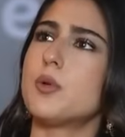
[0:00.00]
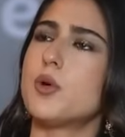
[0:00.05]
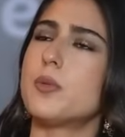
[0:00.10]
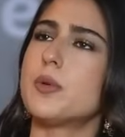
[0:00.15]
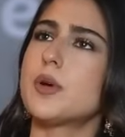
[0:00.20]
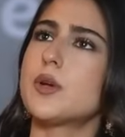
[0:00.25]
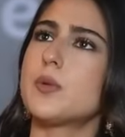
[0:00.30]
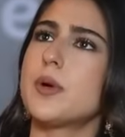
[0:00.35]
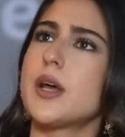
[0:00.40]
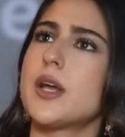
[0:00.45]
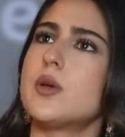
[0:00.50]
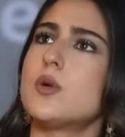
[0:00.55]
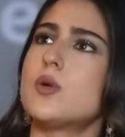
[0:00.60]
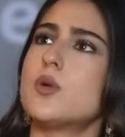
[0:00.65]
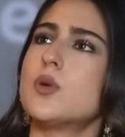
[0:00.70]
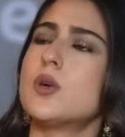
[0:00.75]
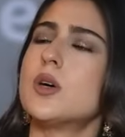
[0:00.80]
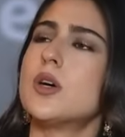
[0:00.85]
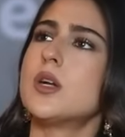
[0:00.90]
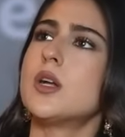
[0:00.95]
moment where
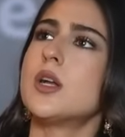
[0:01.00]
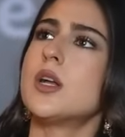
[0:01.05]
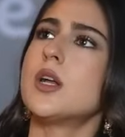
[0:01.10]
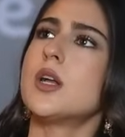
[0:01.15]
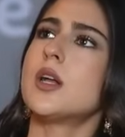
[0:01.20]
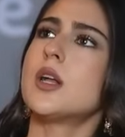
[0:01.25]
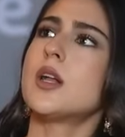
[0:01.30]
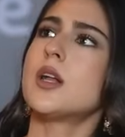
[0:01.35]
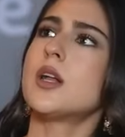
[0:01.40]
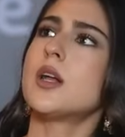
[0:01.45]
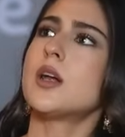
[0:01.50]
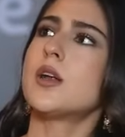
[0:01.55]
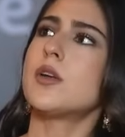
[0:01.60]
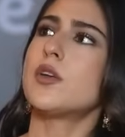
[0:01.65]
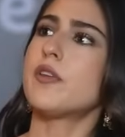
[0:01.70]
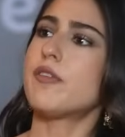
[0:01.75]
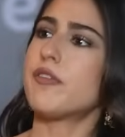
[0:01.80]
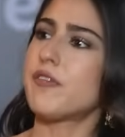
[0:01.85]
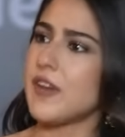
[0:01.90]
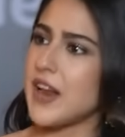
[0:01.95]
you
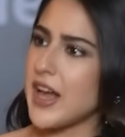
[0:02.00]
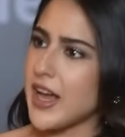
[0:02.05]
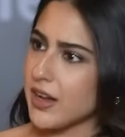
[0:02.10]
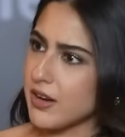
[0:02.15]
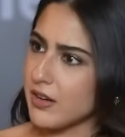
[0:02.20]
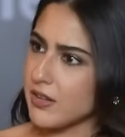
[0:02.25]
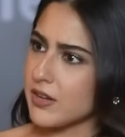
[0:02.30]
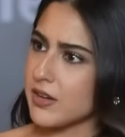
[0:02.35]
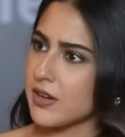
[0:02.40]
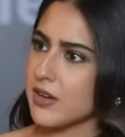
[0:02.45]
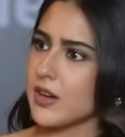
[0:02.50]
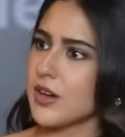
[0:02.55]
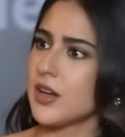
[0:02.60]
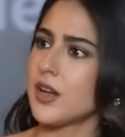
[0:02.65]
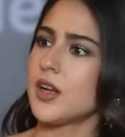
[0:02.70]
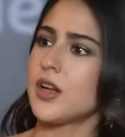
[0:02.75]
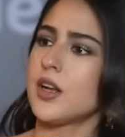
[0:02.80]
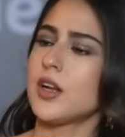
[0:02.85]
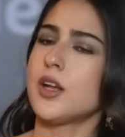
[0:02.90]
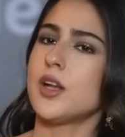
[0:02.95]
reflect,
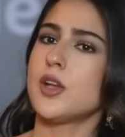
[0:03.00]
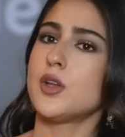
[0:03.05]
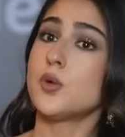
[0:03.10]
hmm.